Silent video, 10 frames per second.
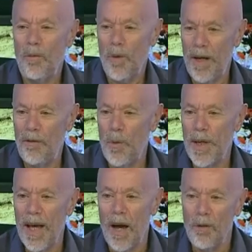whenever
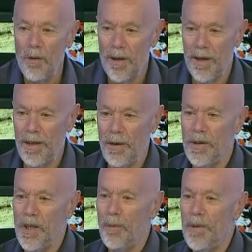we go and do a
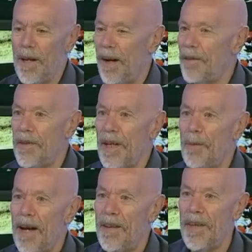job, they don't have to think
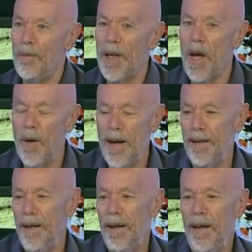about anything. We go
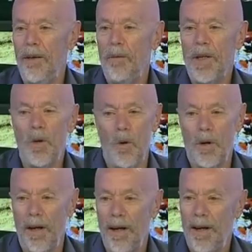in, we
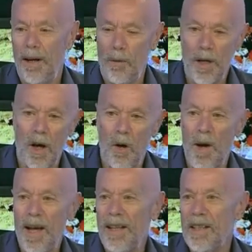cook, we go
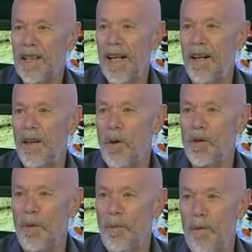away, and it's cleaner than it
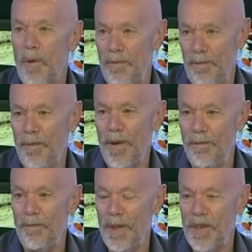was
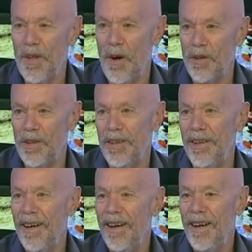when we started.
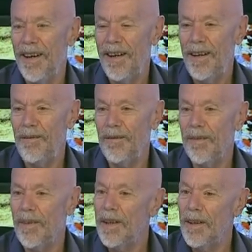
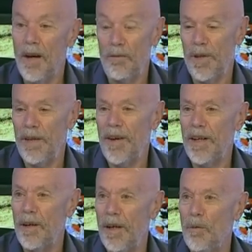And hopefully they've had a